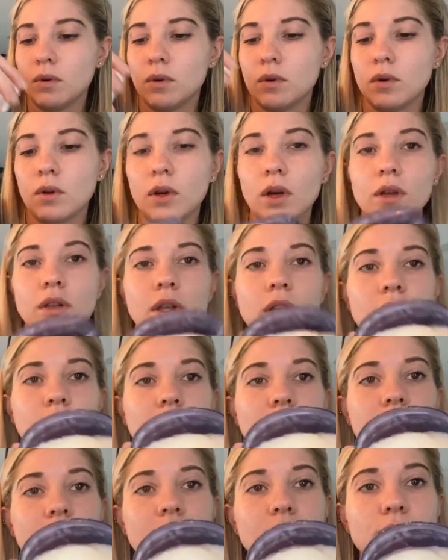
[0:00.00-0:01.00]
And then
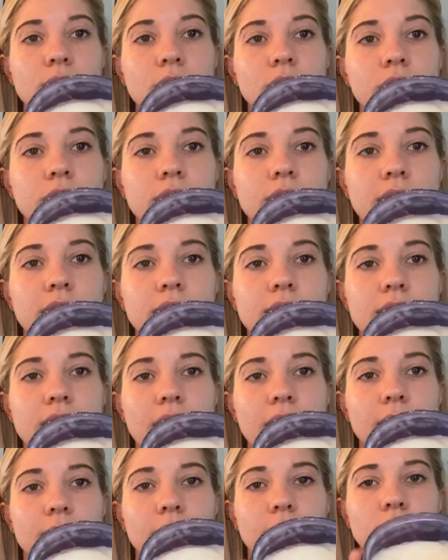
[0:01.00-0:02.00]
like that's what it looks like
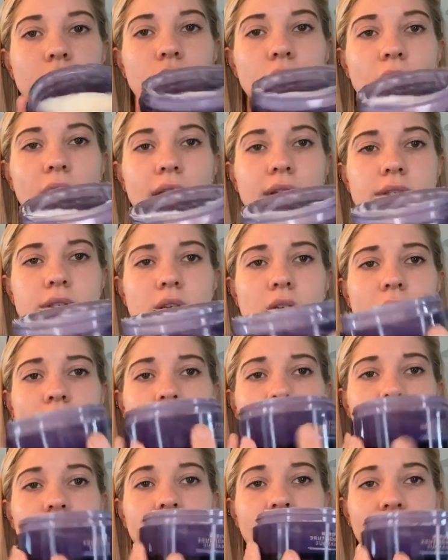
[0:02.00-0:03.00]
inside. You guys,
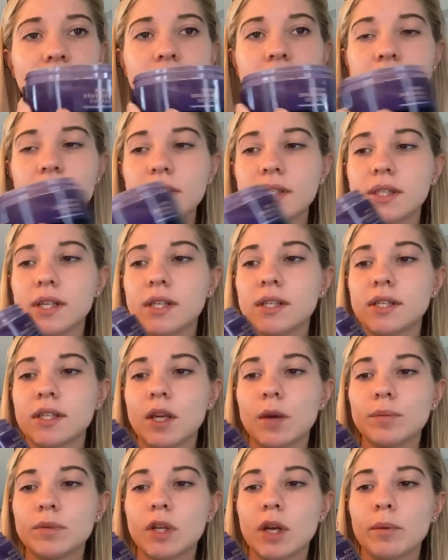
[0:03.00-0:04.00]
I've had this since
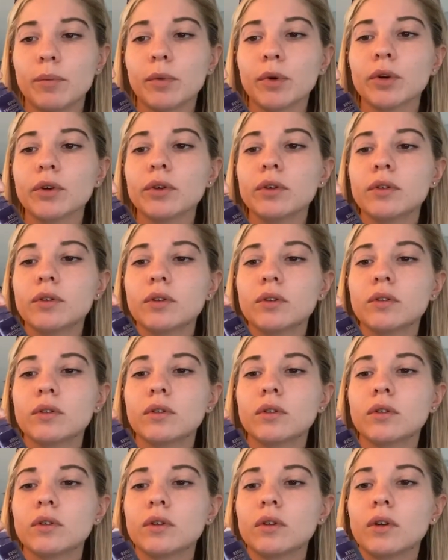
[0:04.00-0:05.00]
September
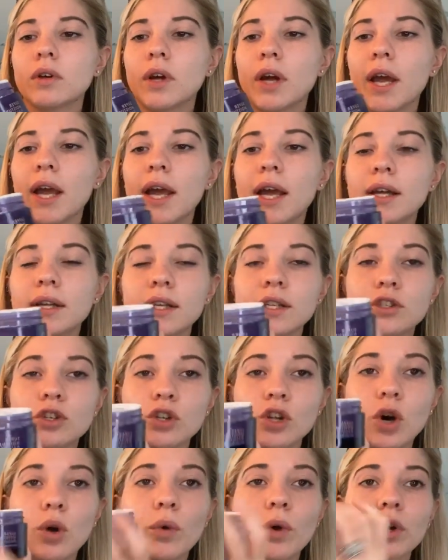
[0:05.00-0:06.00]
and it's
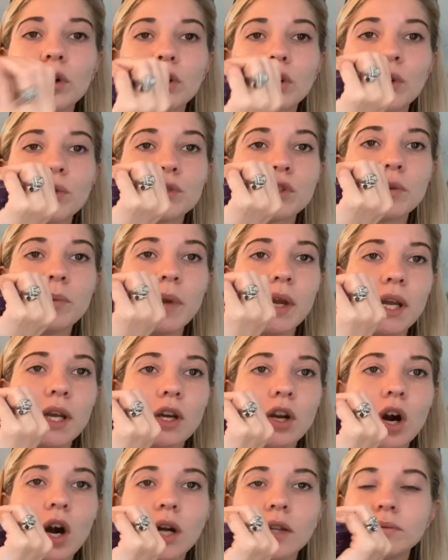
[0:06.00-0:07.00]
nowhere close to being
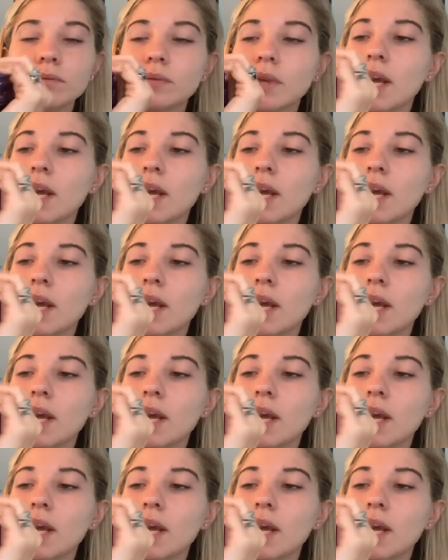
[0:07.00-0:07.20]
gone.